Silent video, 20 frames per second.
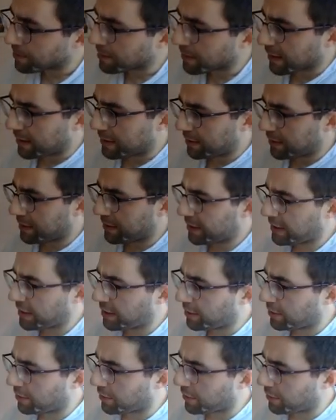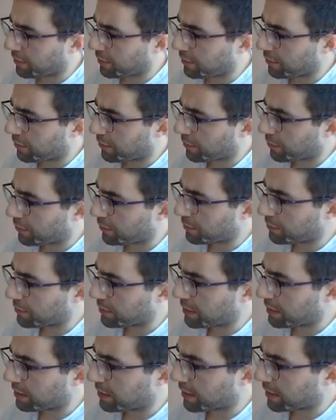And here, the
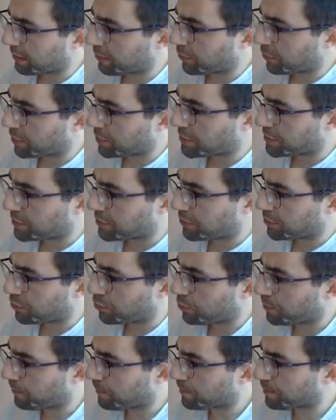only thing I'm going to do